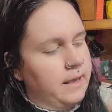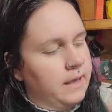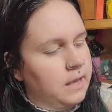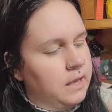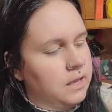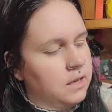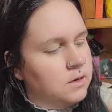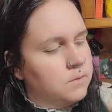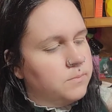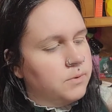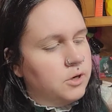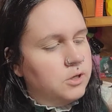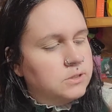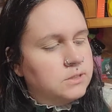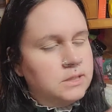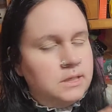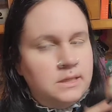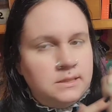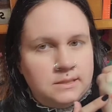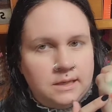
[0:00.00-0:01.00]
In
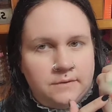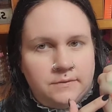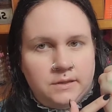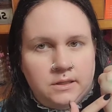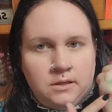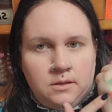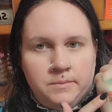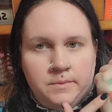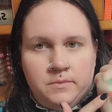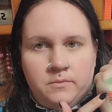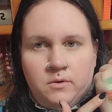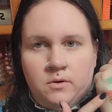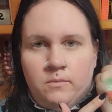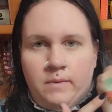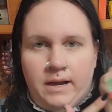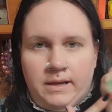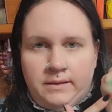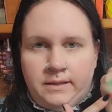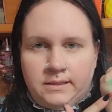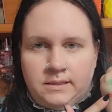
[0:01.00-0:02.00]
person, it's definitely a little bit more
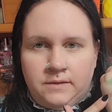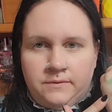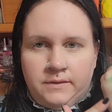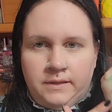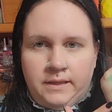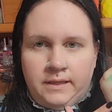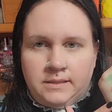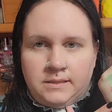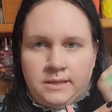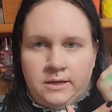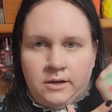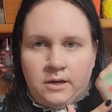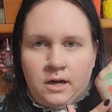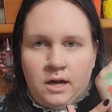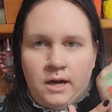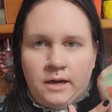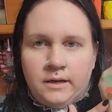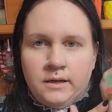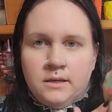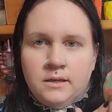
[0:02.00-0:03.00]
red, like definitely that
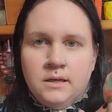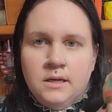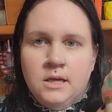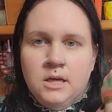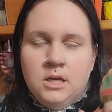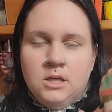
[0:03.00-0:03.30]
terracotta.